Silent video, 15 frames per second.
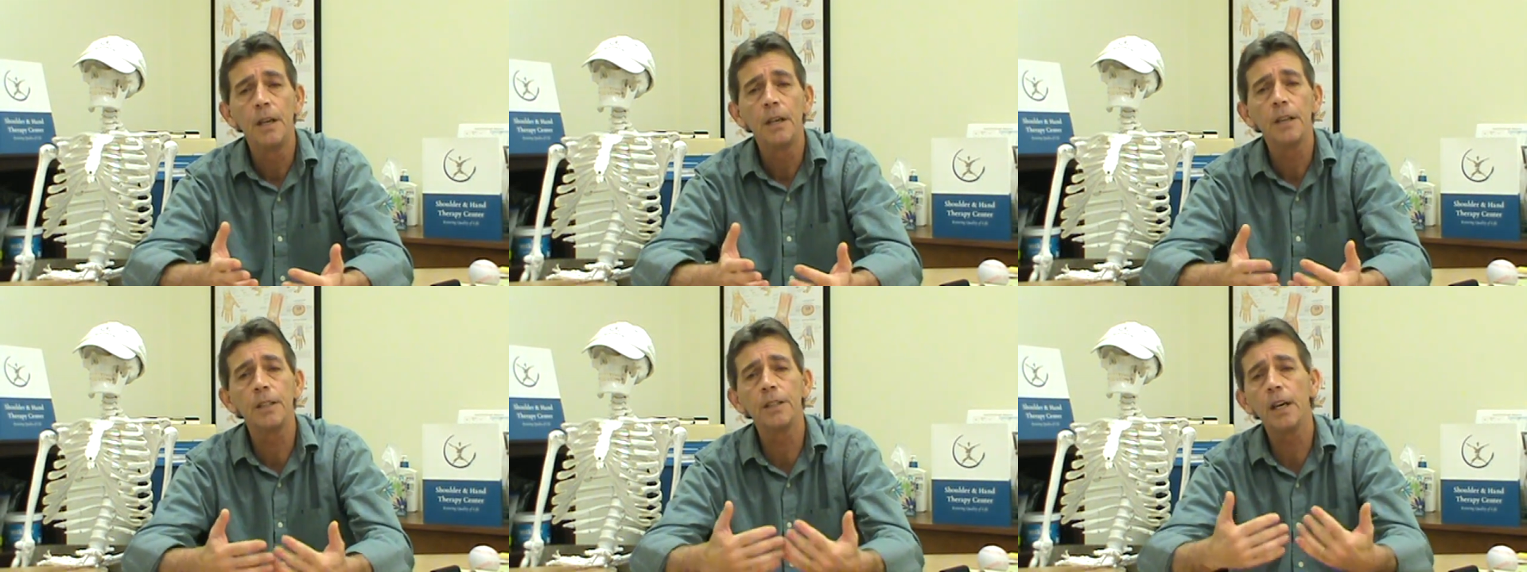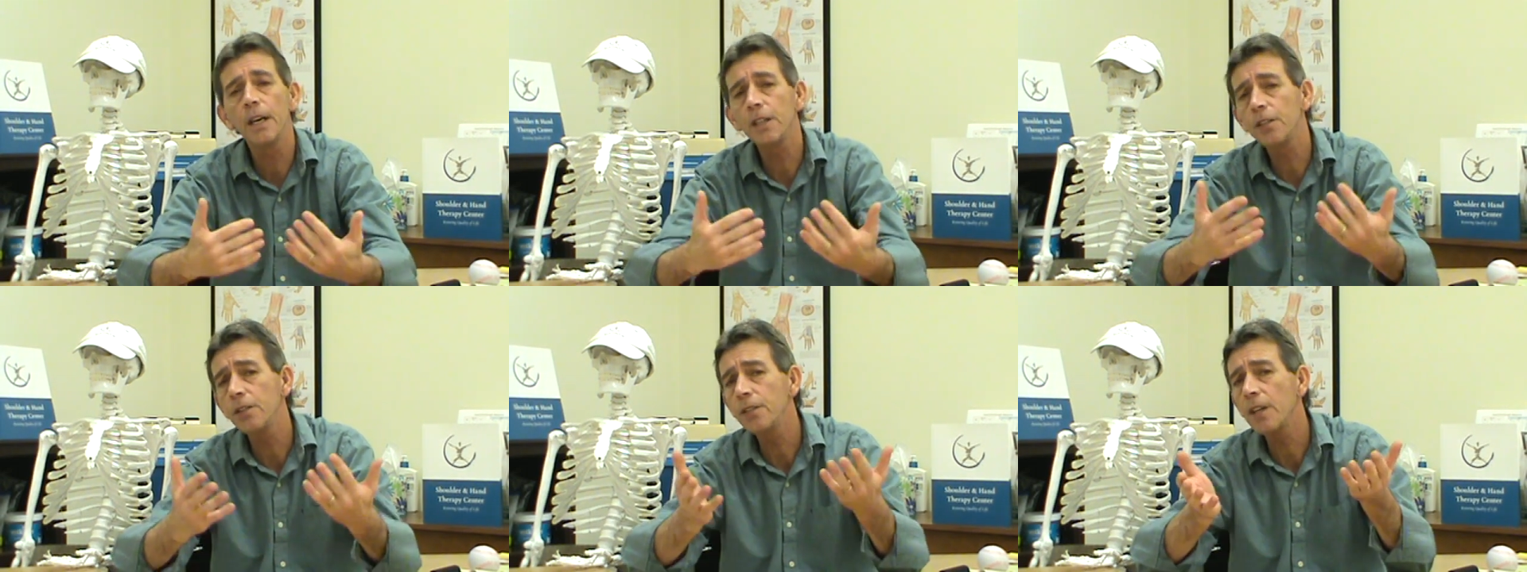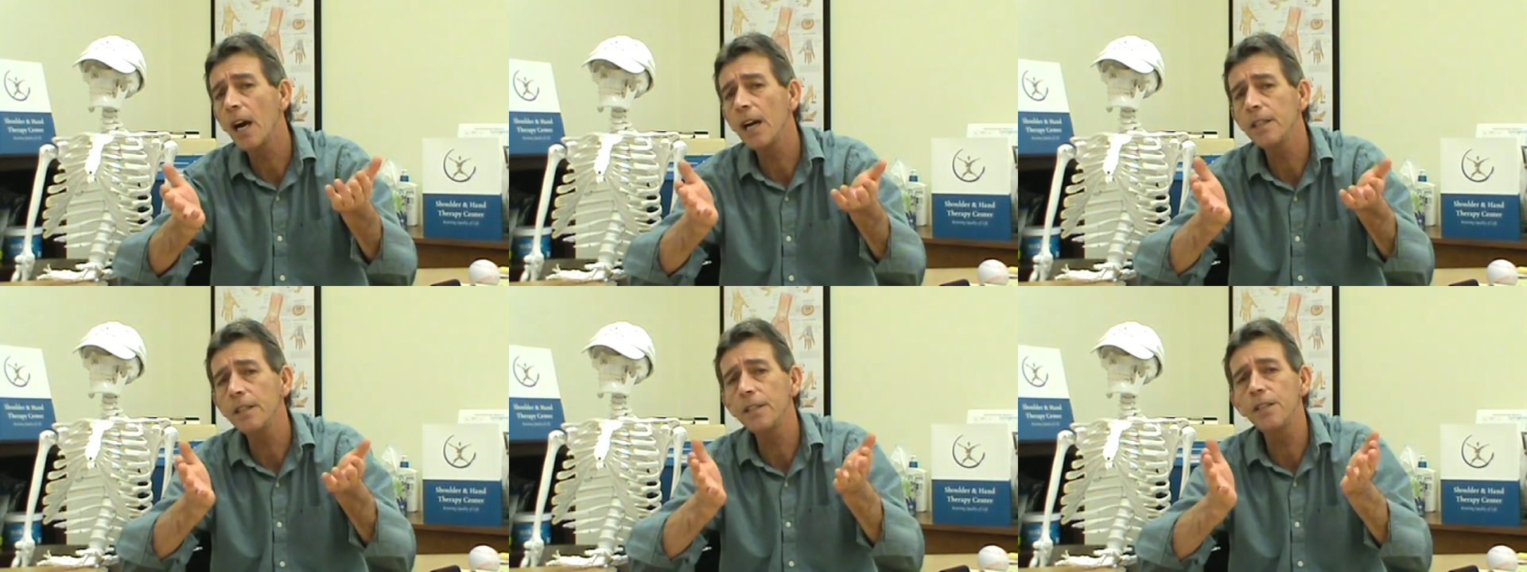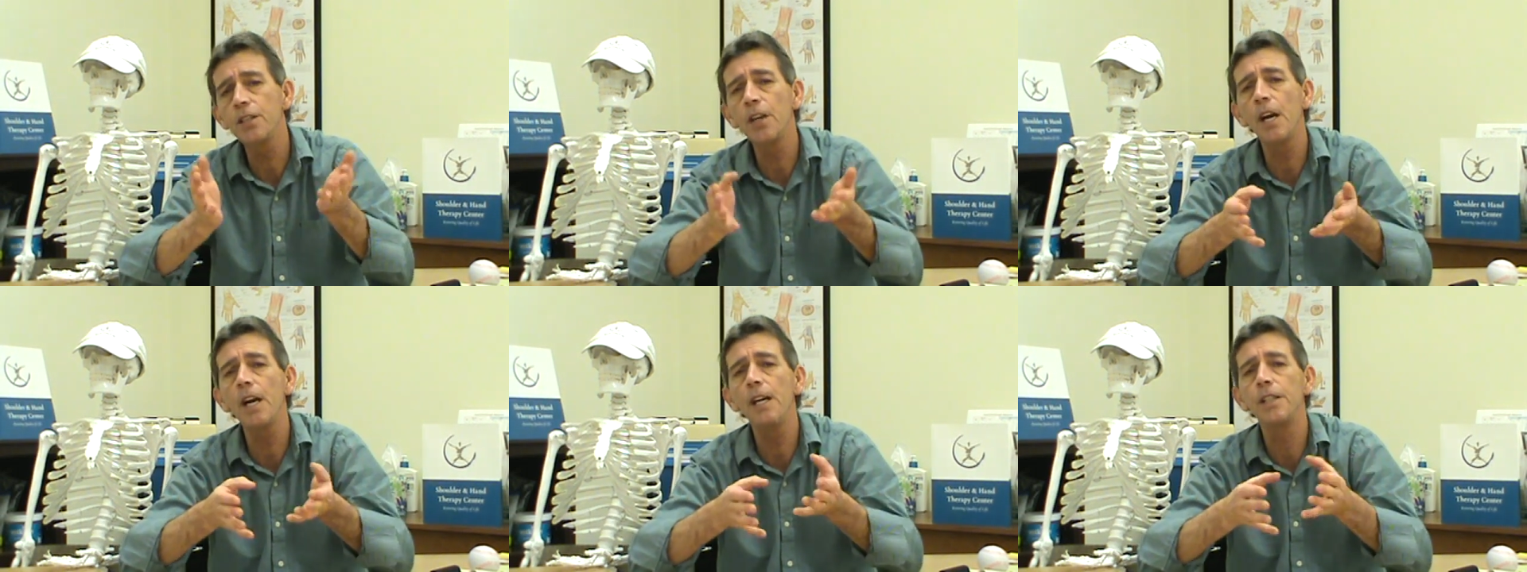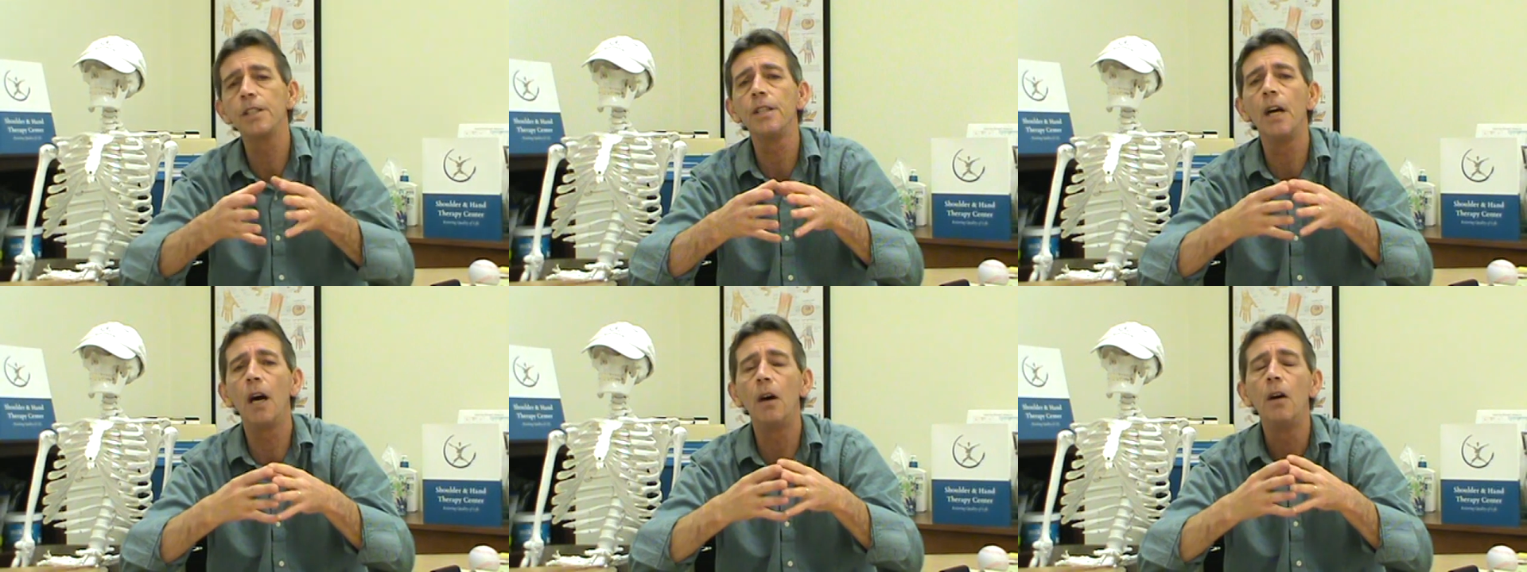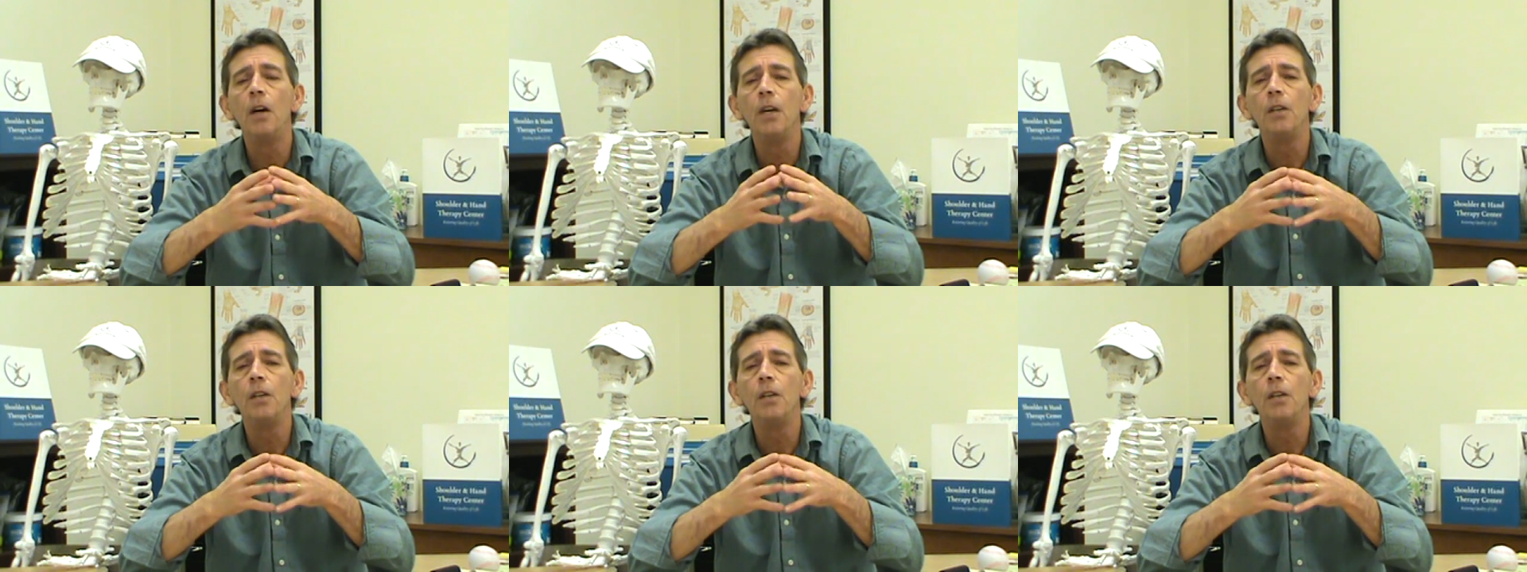because the exercises change now.